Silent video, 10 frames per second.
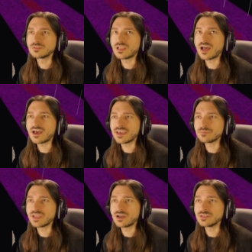I
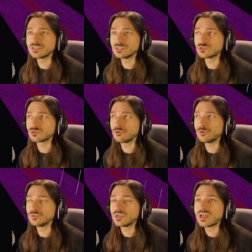am now in
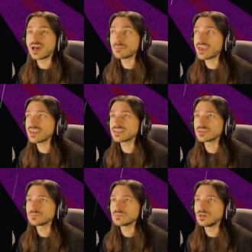control. I'm Hank!
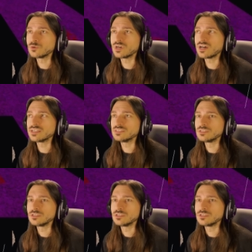Oh god.